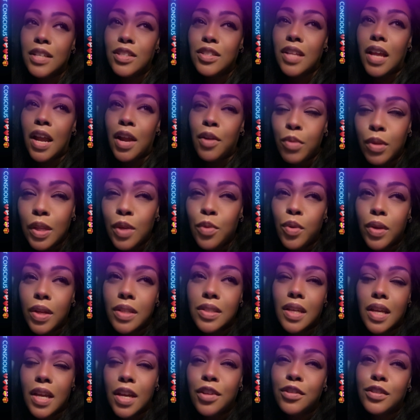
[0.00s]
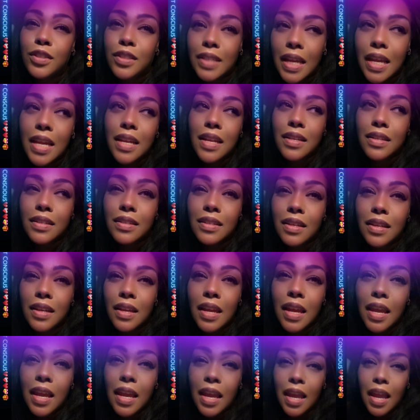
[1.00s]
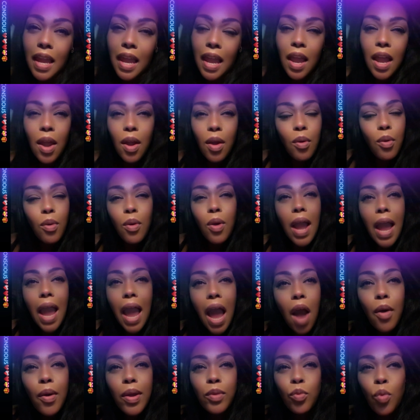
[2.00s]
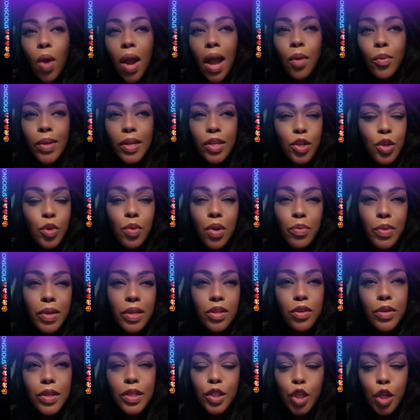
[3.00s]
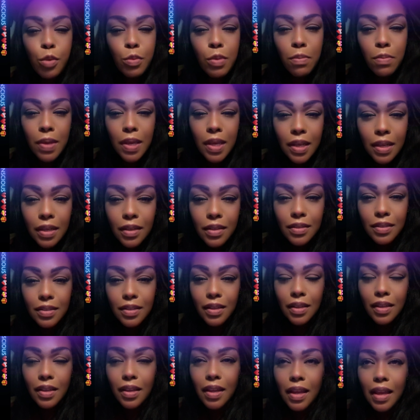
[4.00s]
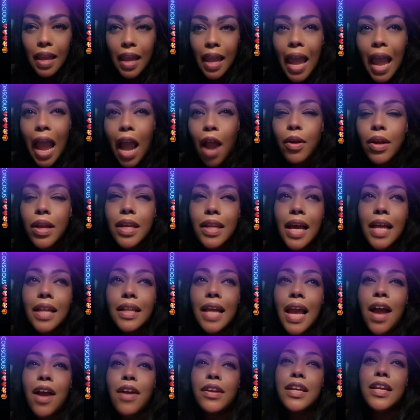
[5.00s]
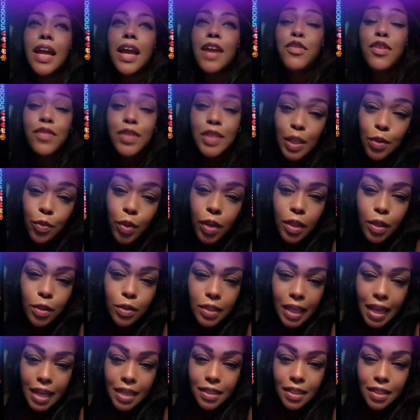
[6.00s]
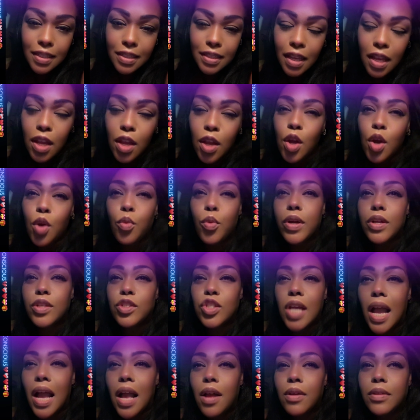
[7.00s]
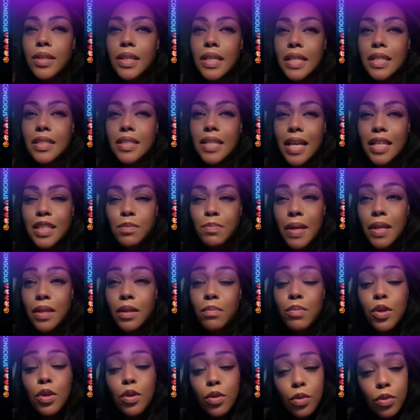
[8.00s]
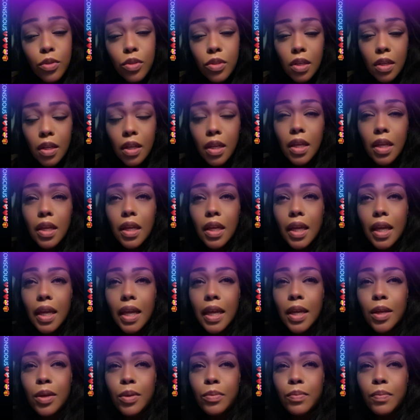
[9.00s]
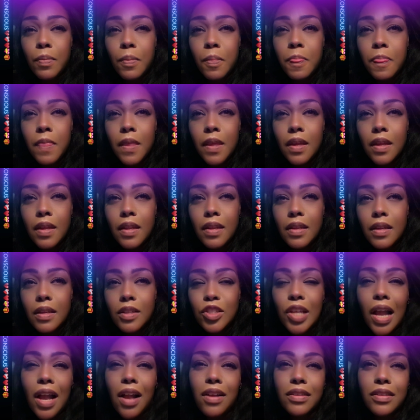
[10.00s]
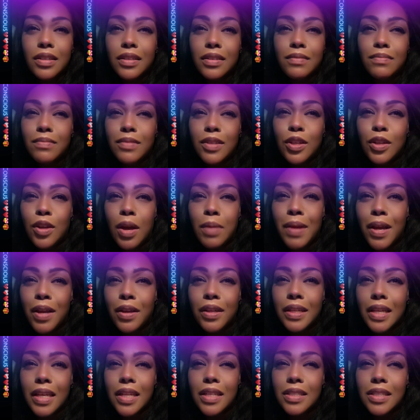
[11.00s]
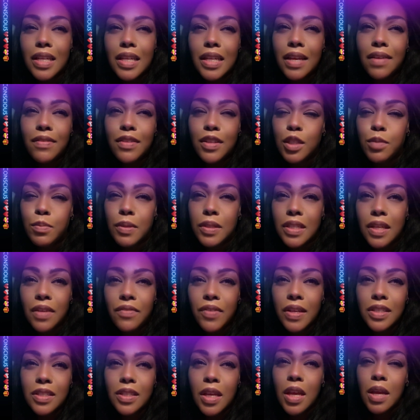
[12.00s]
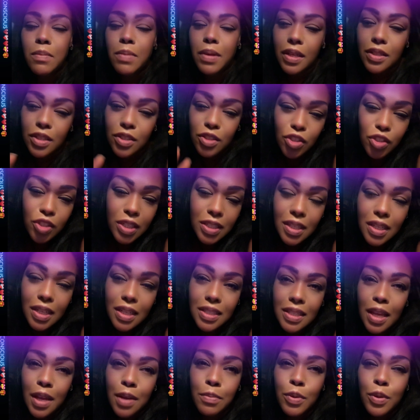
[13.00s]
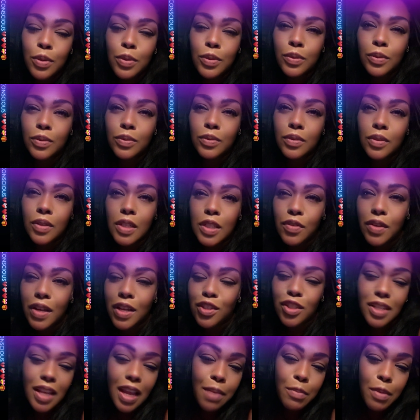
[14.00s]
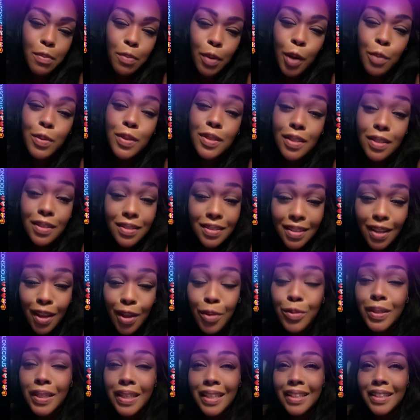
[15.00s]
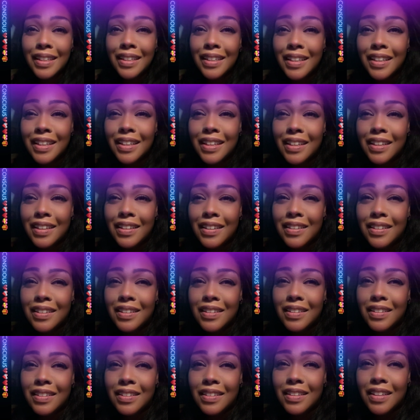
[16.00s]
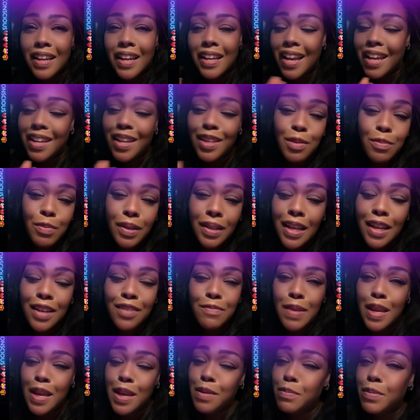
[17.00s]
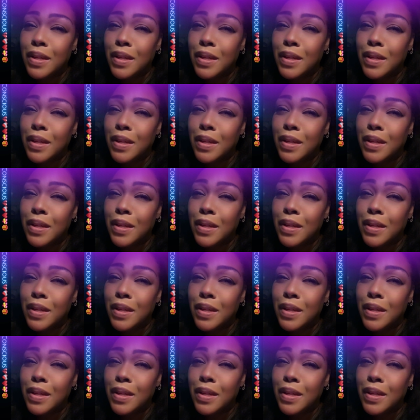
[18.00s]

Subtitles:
I really wanted to understand how and why we do what we do as human beings. Have you ever seen one of those cases where a child has been abused? A child could, I'm not going to get into any of the specifics, because this is just an example. It's for edutainment purposes only. I got nothing but love, man.